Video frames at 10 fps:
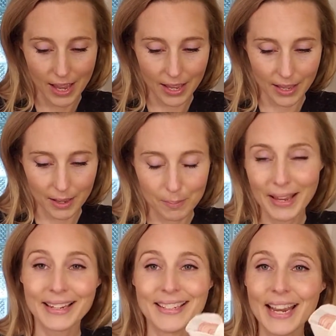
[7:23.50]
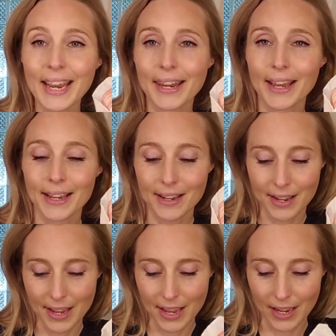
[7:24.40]
bandana
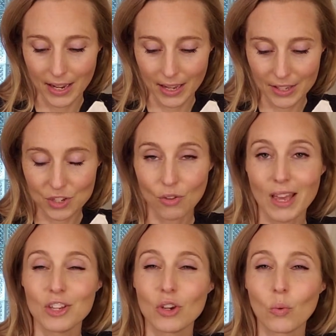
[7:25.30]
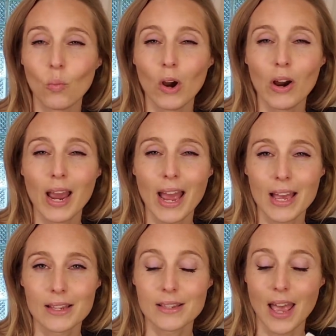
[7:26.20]
so that you can wear it
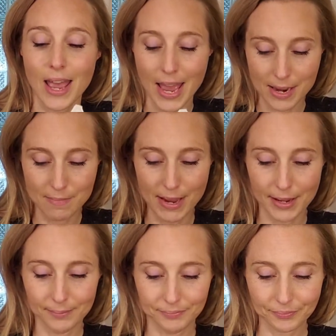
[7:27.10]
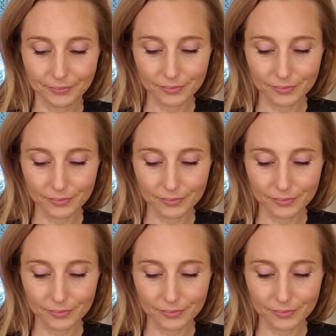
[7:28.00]
as a headband.